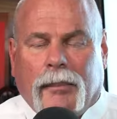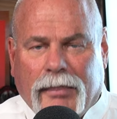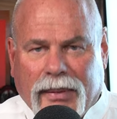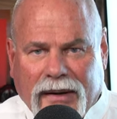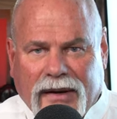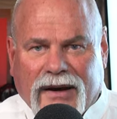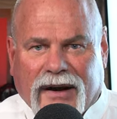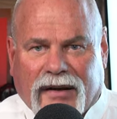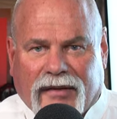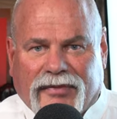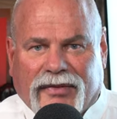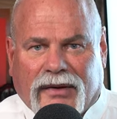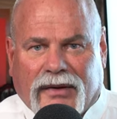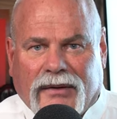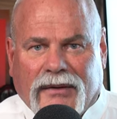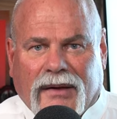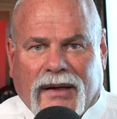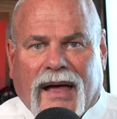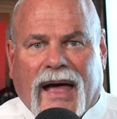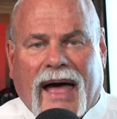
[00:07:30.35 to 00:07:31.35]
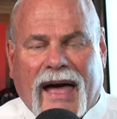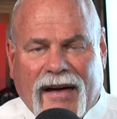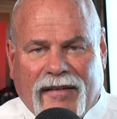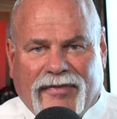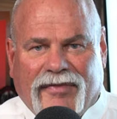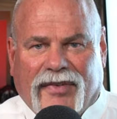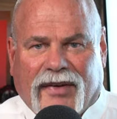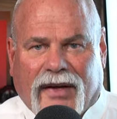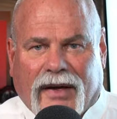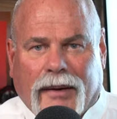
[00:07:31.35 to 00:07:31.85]
Be careful,
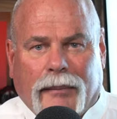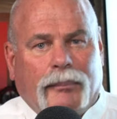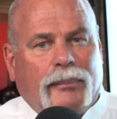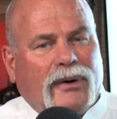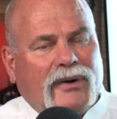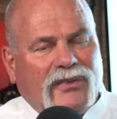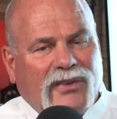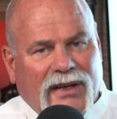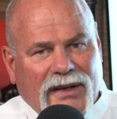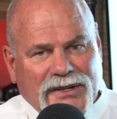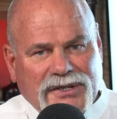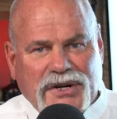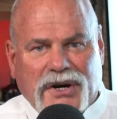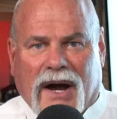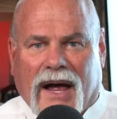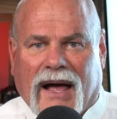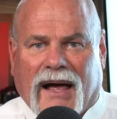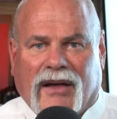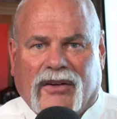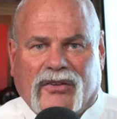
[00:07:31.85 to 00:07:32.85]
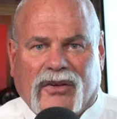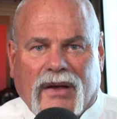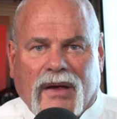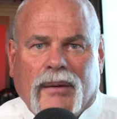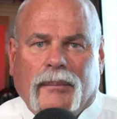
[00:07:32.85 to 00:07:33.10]
have fun, protect your eyes,